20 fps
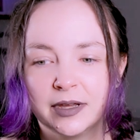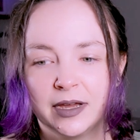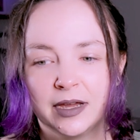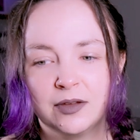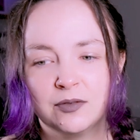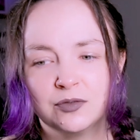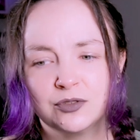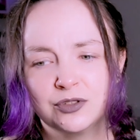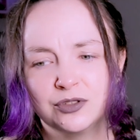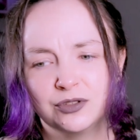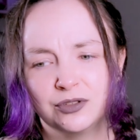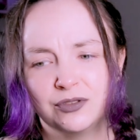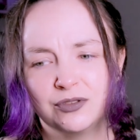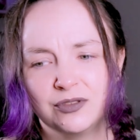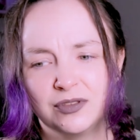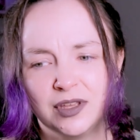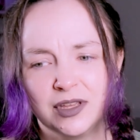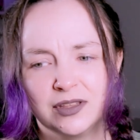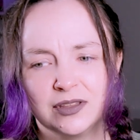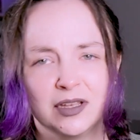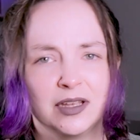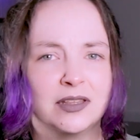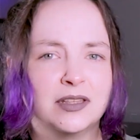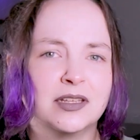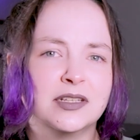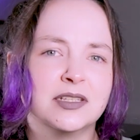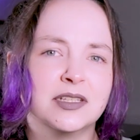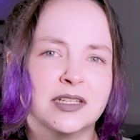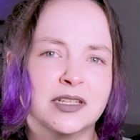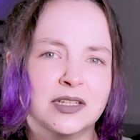I should think that
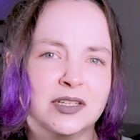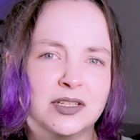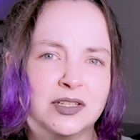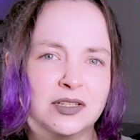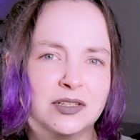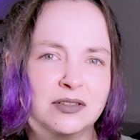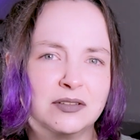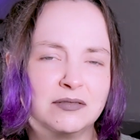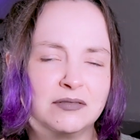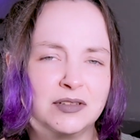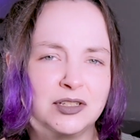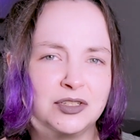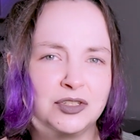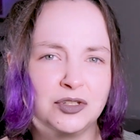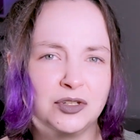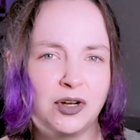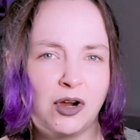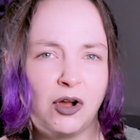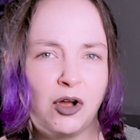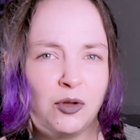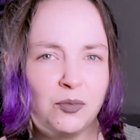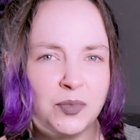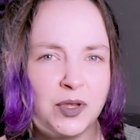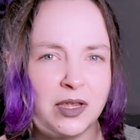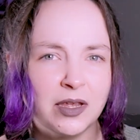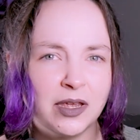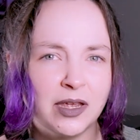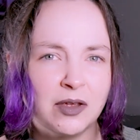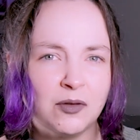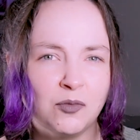this should all
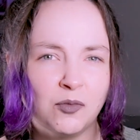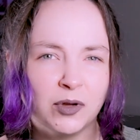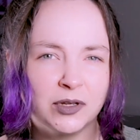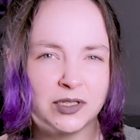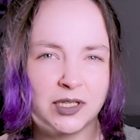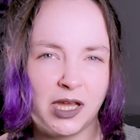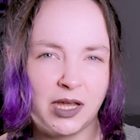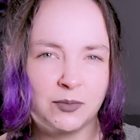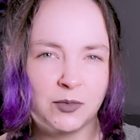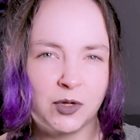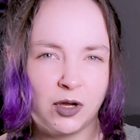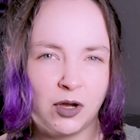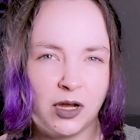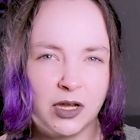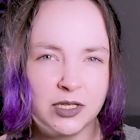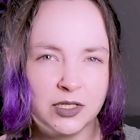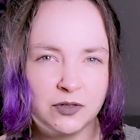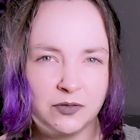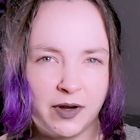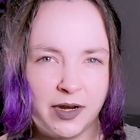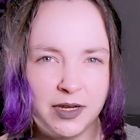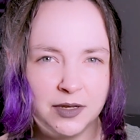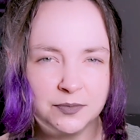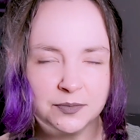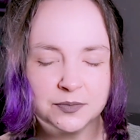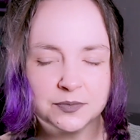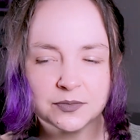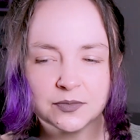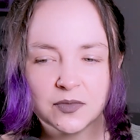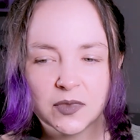be a one-time cost, right?
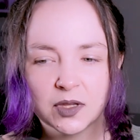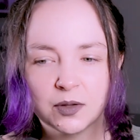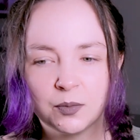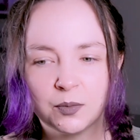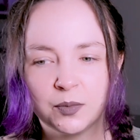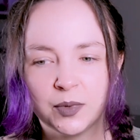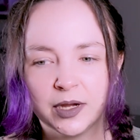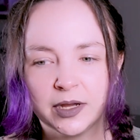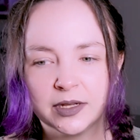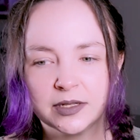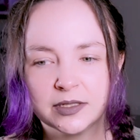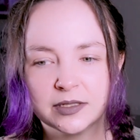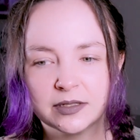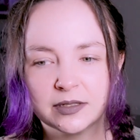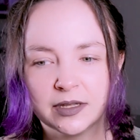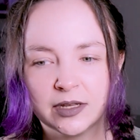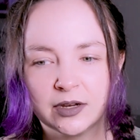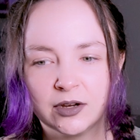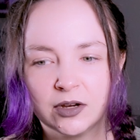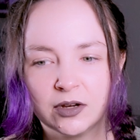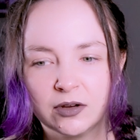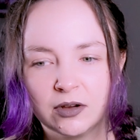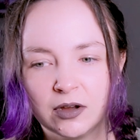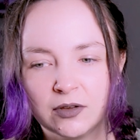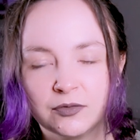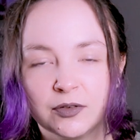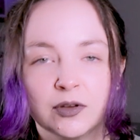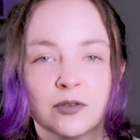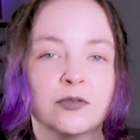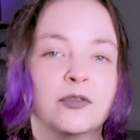But they are
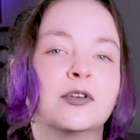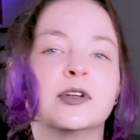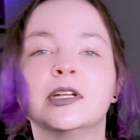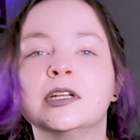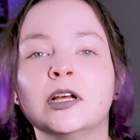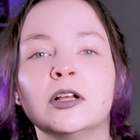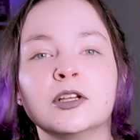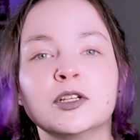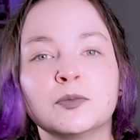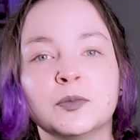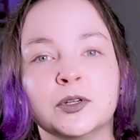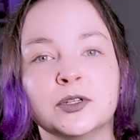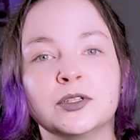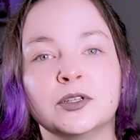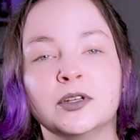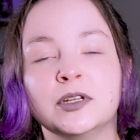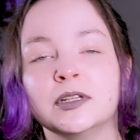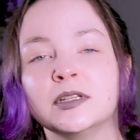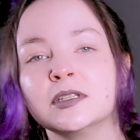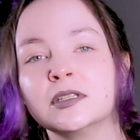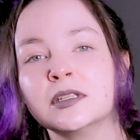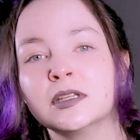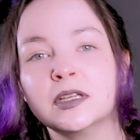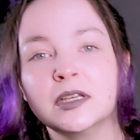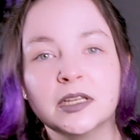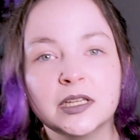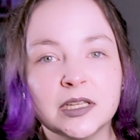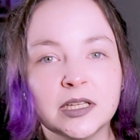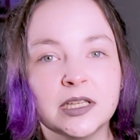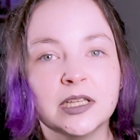offering $40 per student
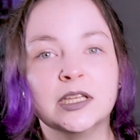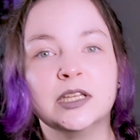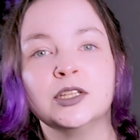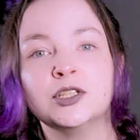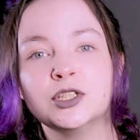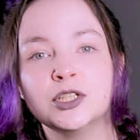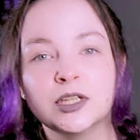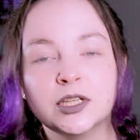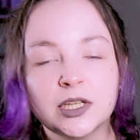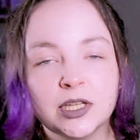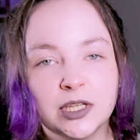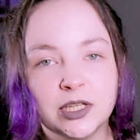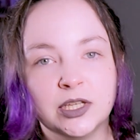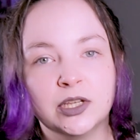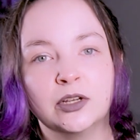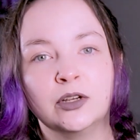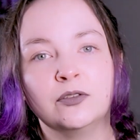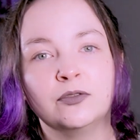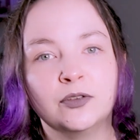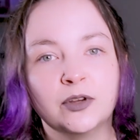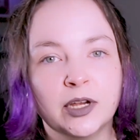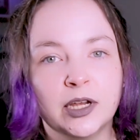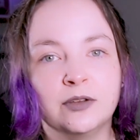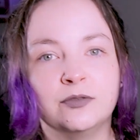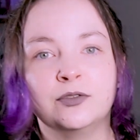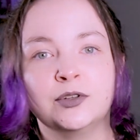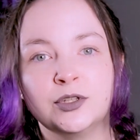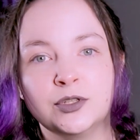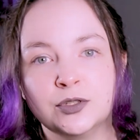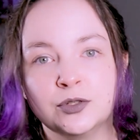each year for
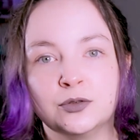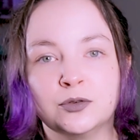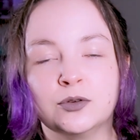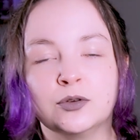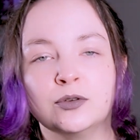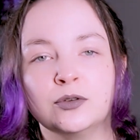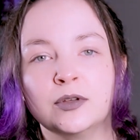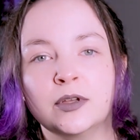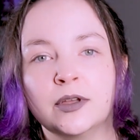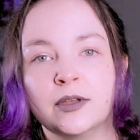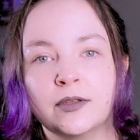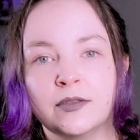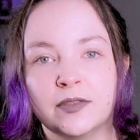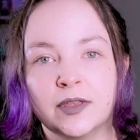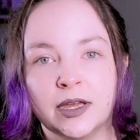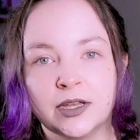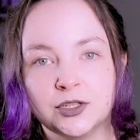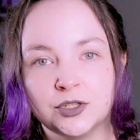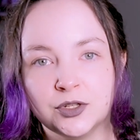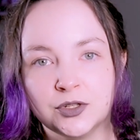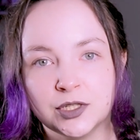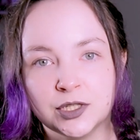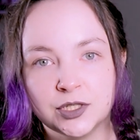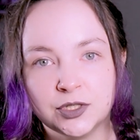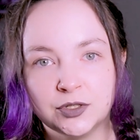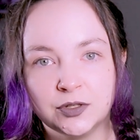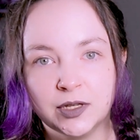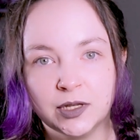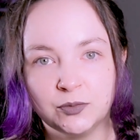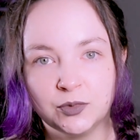every school that chooses
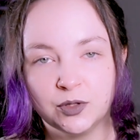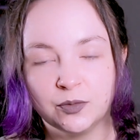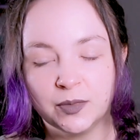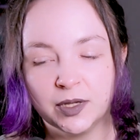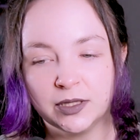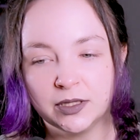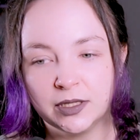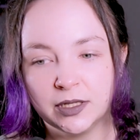to implement